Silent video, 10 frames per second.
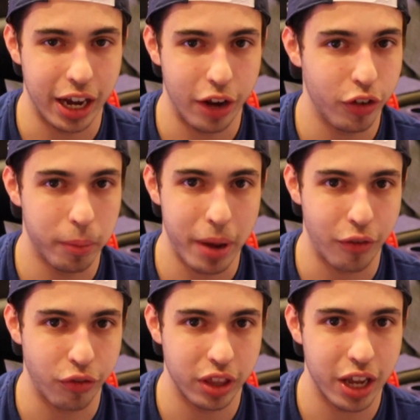I feel
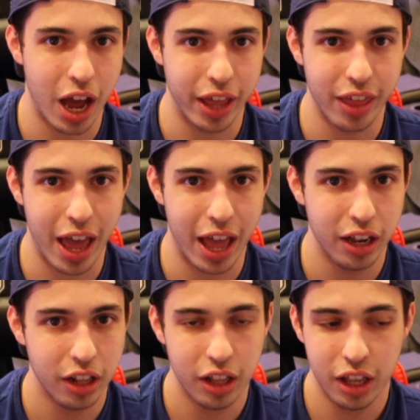bad for the guy that
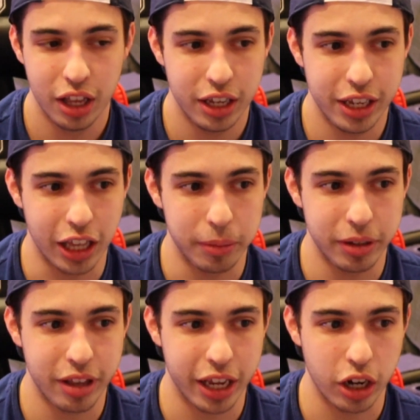he had to be
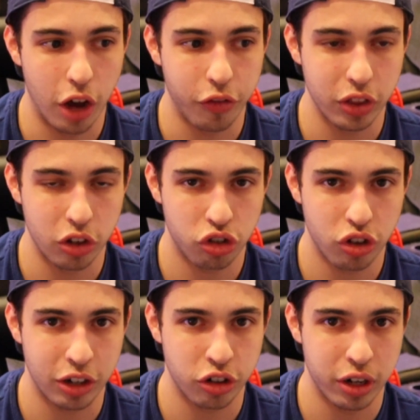taken off on the
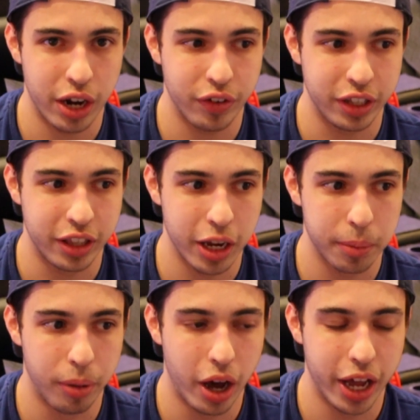stretcher and everything,
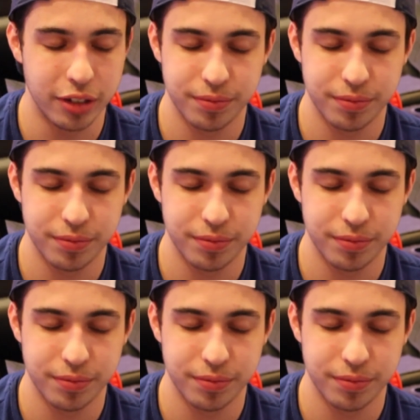but